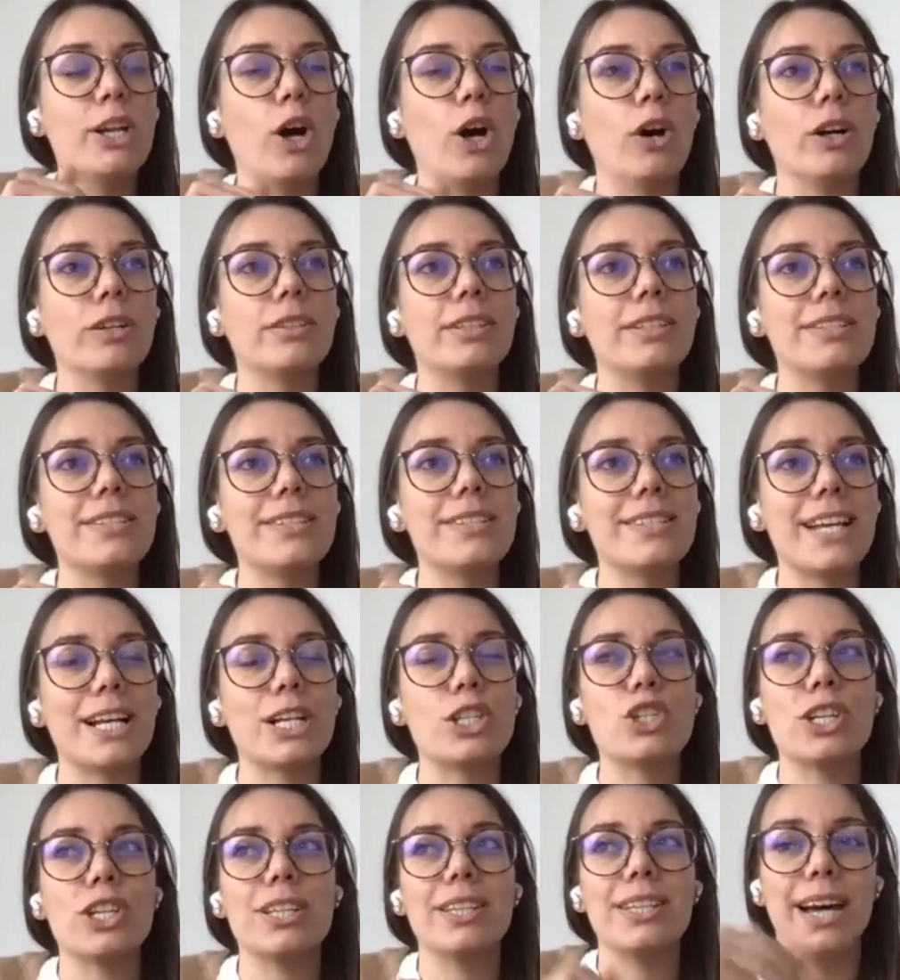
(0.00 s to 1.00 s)
maybe not
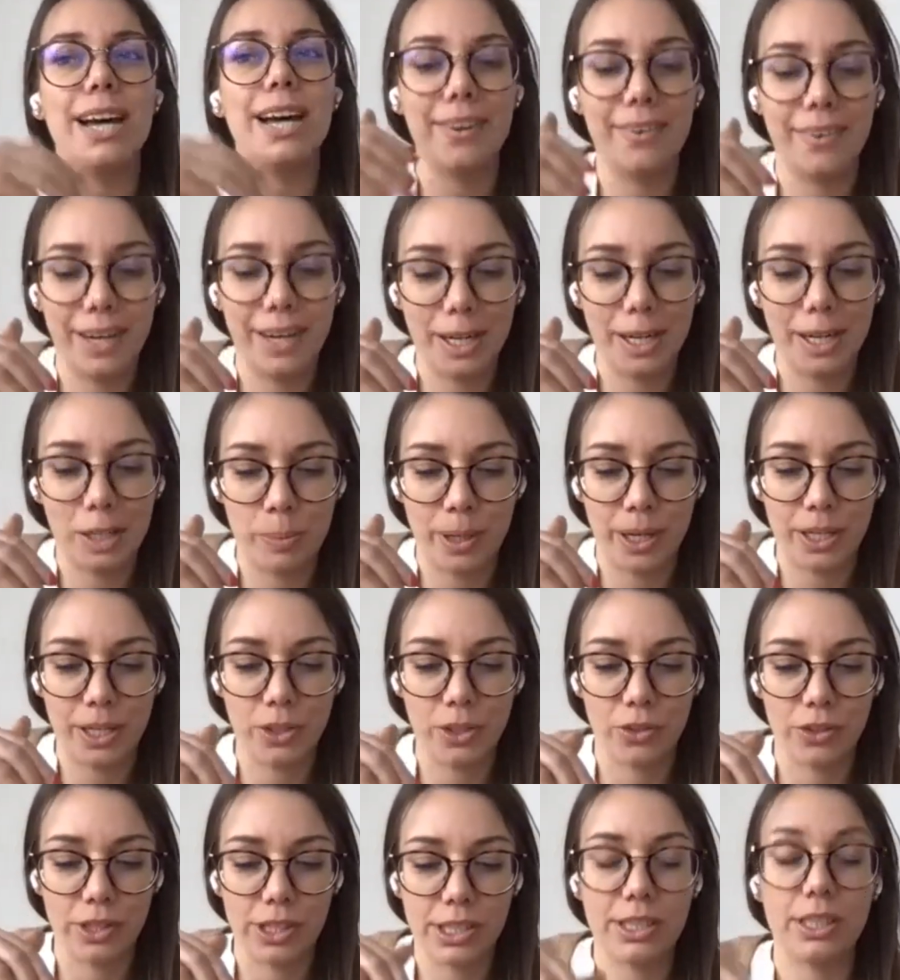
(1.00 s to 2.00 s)
such a direct
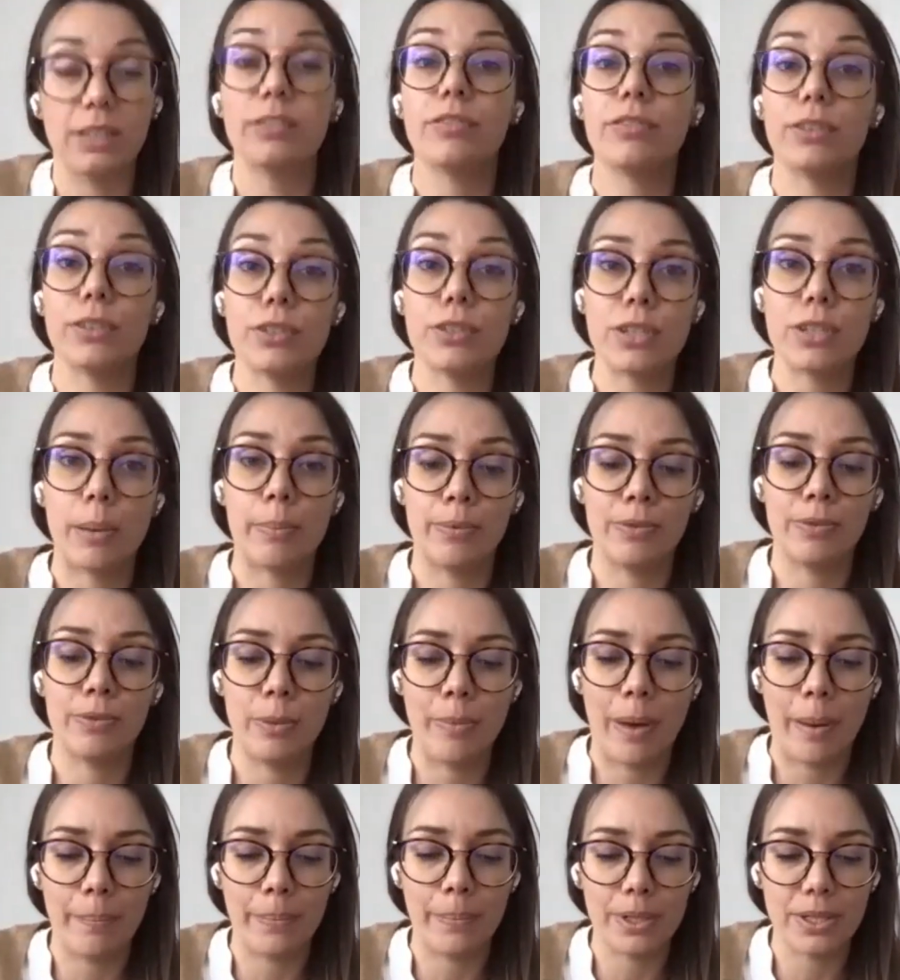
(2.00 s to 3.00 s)
priority for some of
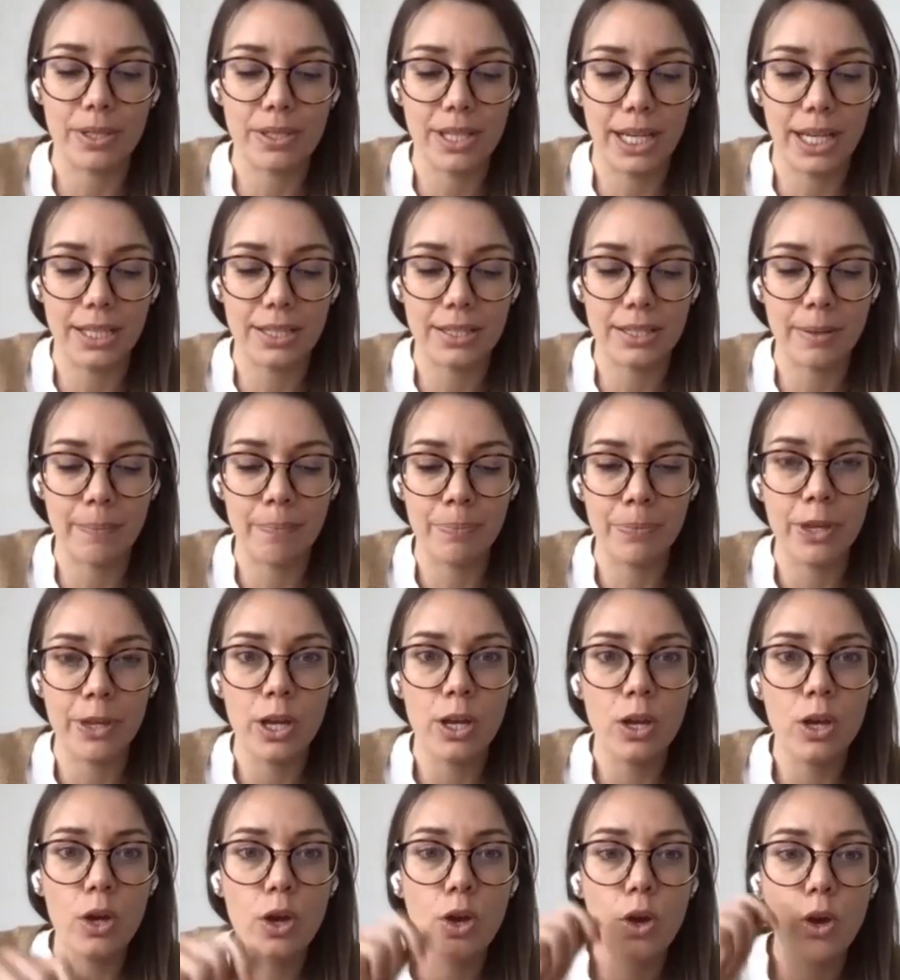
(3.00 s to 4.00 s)
the member states.
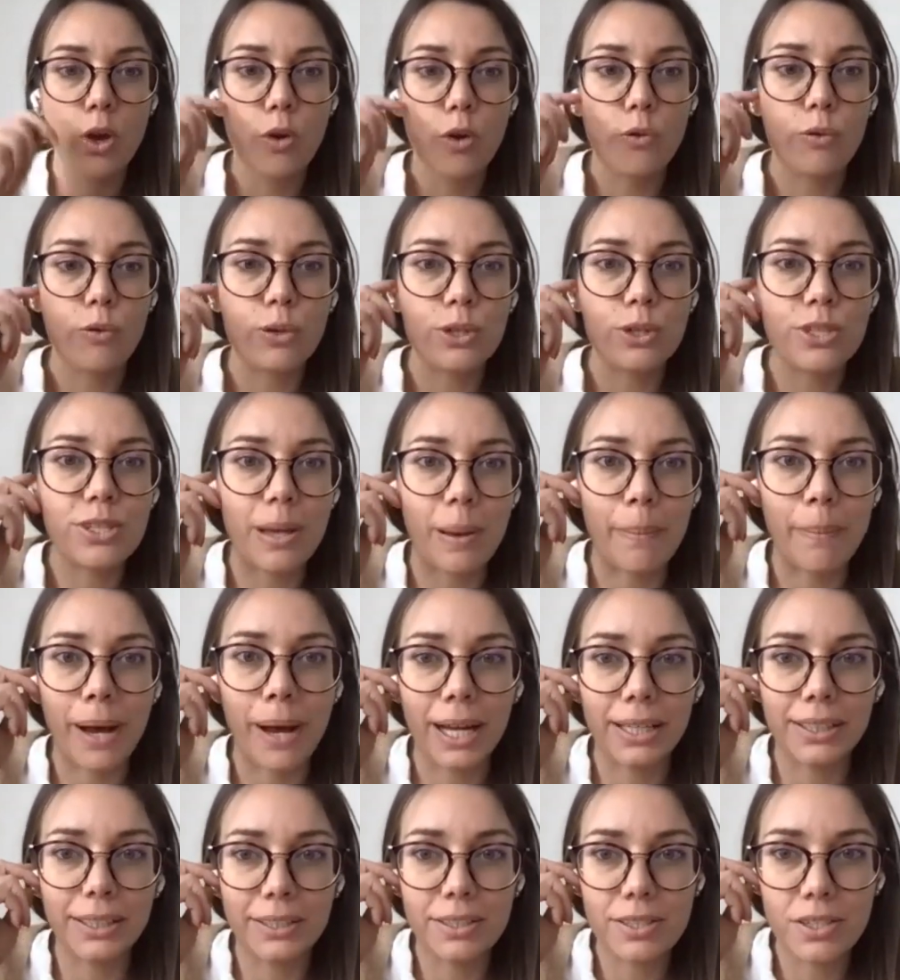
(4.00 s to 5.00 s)
For some
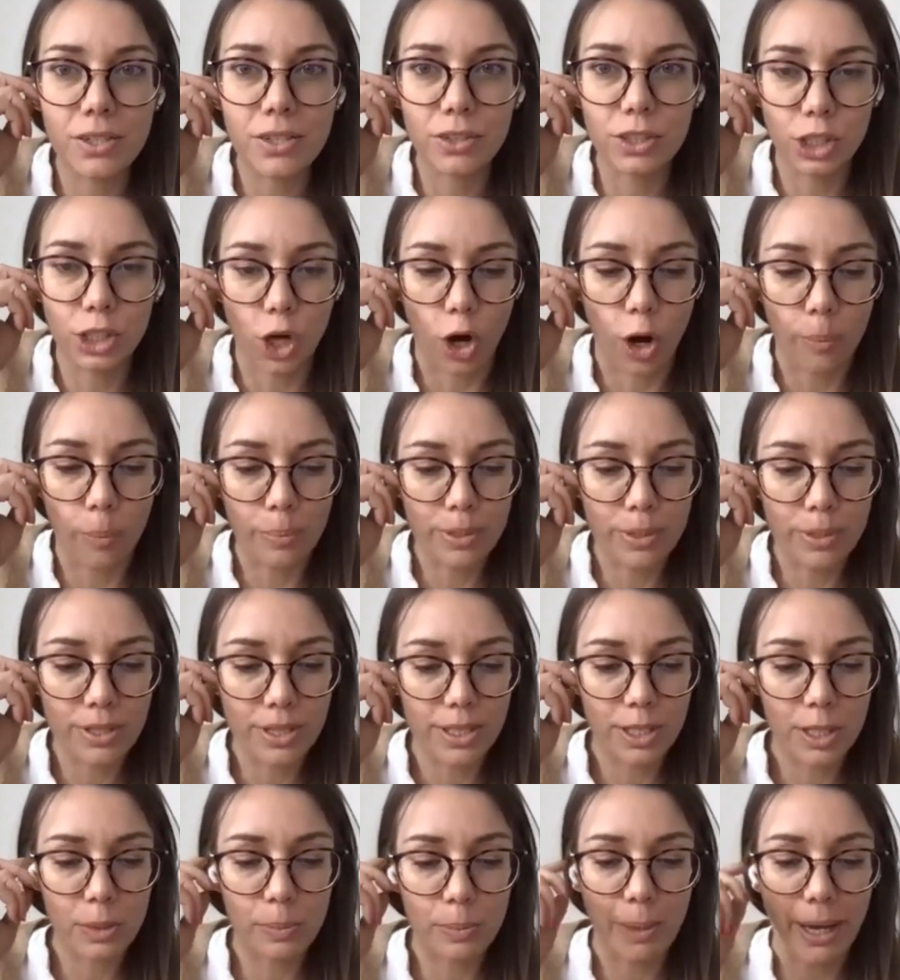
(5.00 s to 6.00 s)
others on the
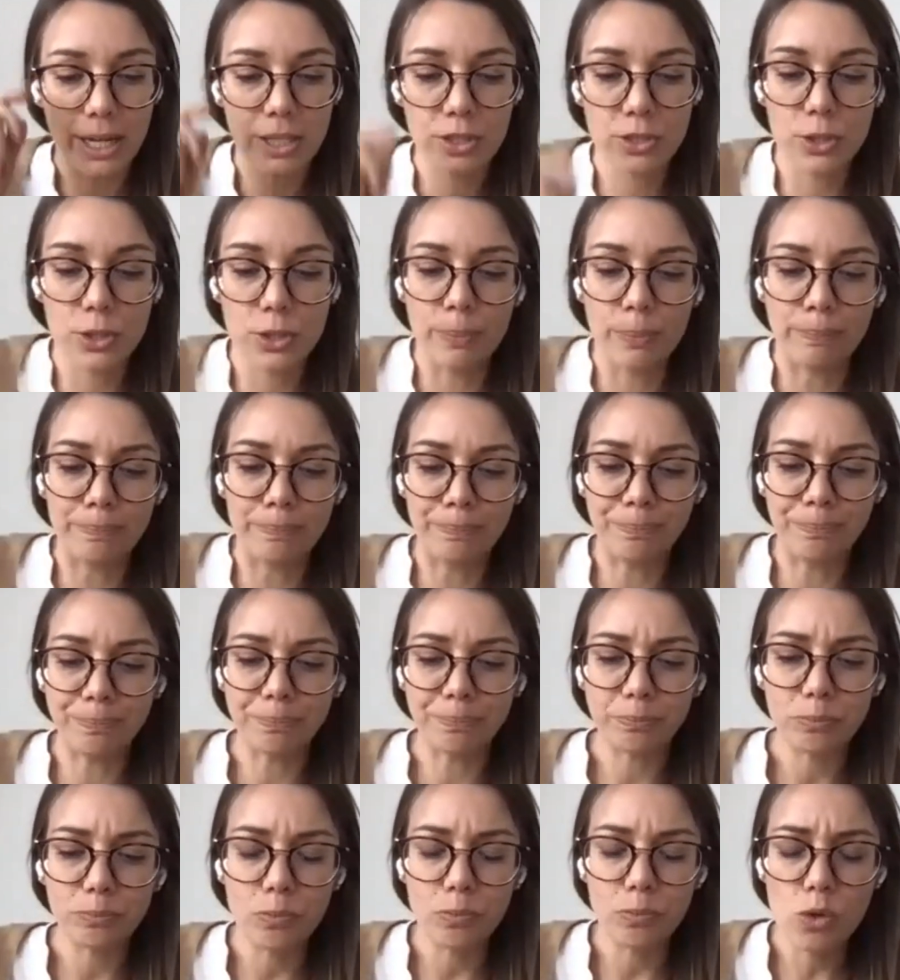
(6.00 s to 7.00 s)
opposite spectrum,
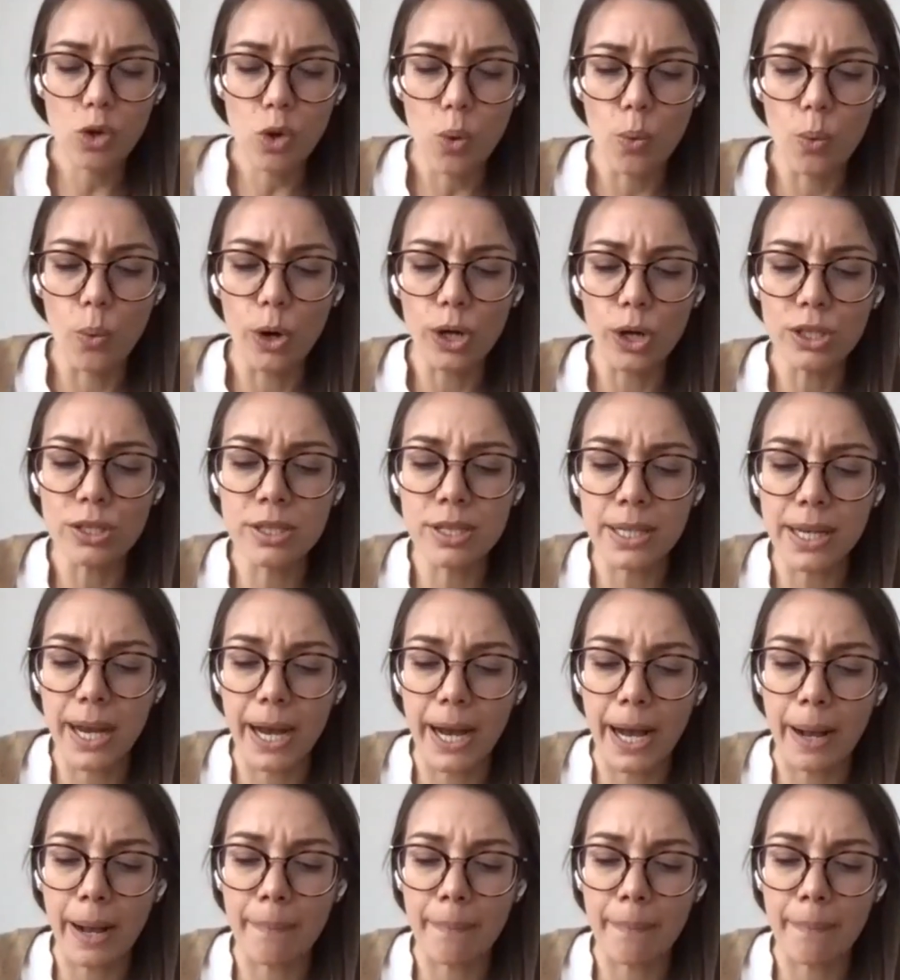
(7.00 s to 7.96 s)
was